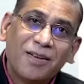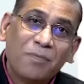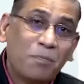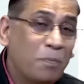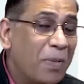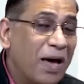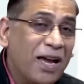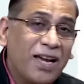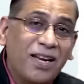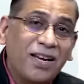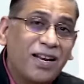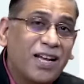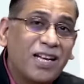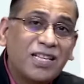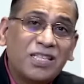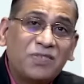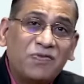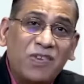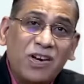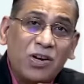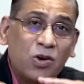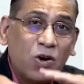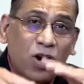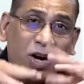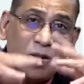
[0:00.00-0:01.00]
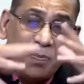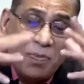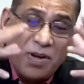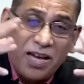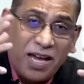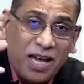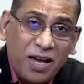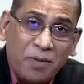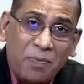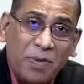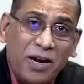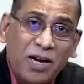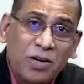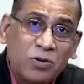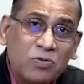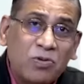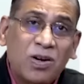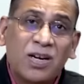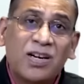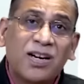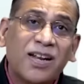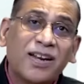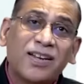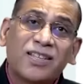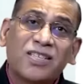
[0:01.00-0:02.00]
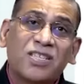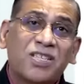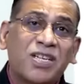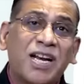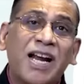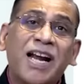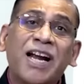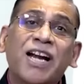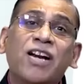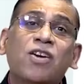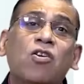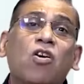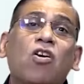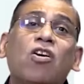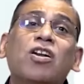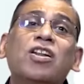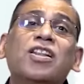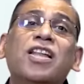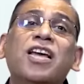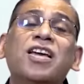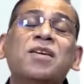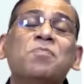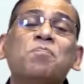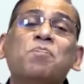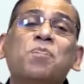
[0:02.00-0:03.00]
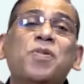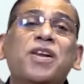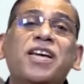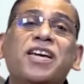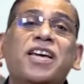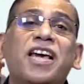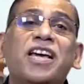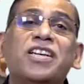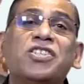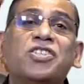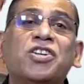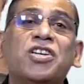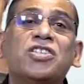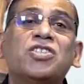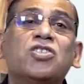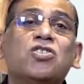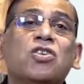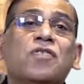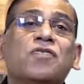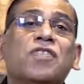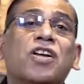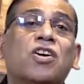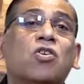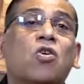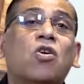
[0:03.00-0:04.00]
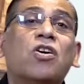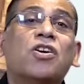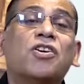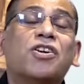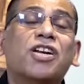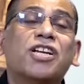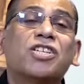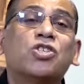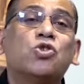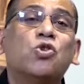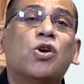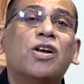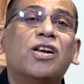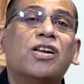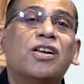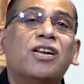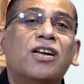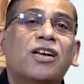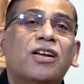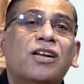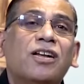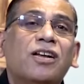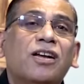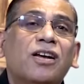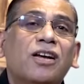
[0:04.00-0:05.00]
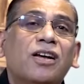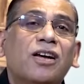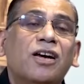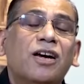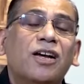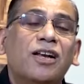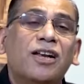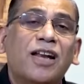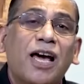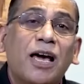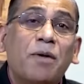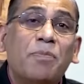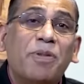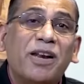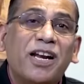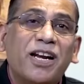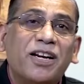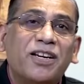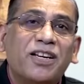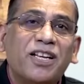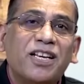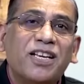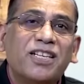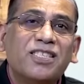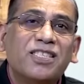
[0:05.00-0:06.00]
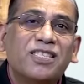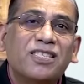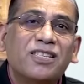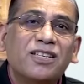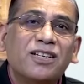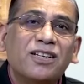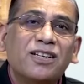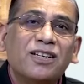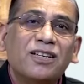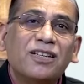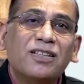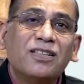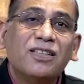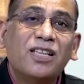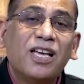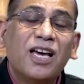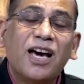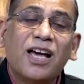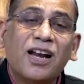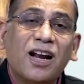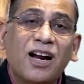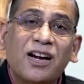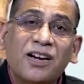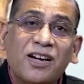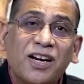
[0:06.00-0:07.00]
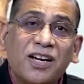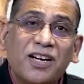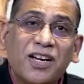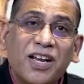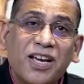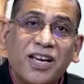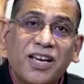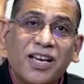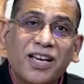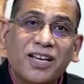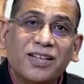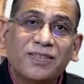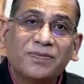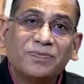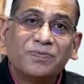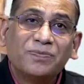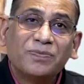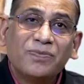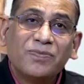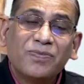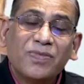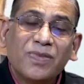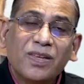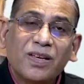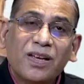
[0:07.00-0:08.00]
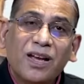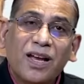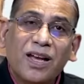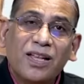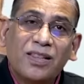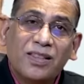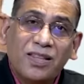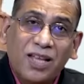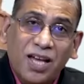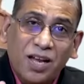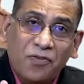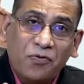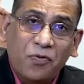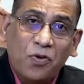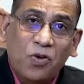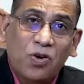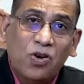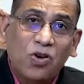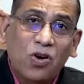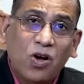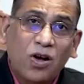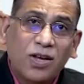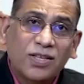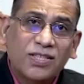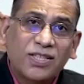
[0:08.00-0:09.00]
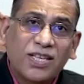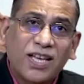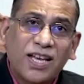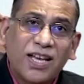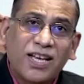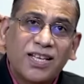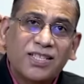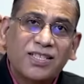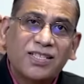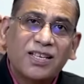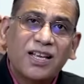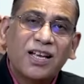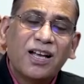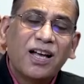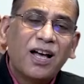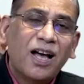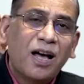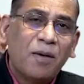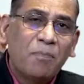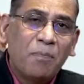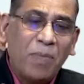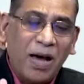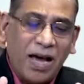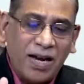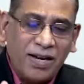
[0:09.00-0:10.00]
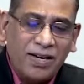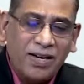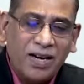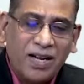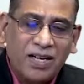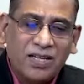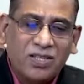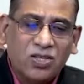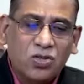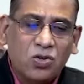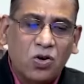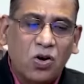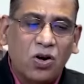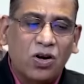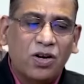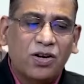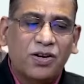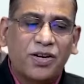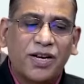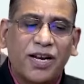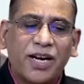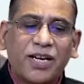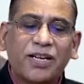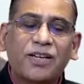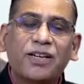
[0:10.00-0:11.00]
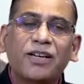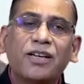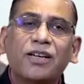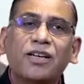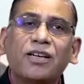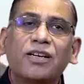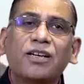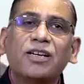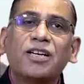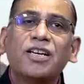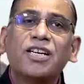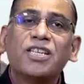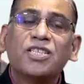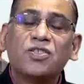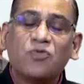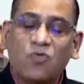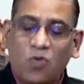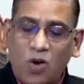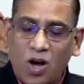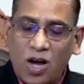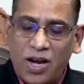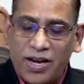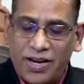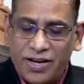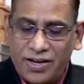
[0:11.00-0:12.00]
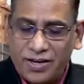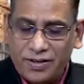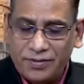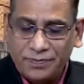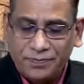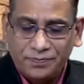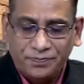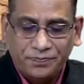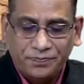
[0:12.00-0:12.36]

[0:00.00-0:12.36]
Minors will not be able to understand all the implications of the contractual liabilities they are undertaking. And therefore law says a minor's contract is void.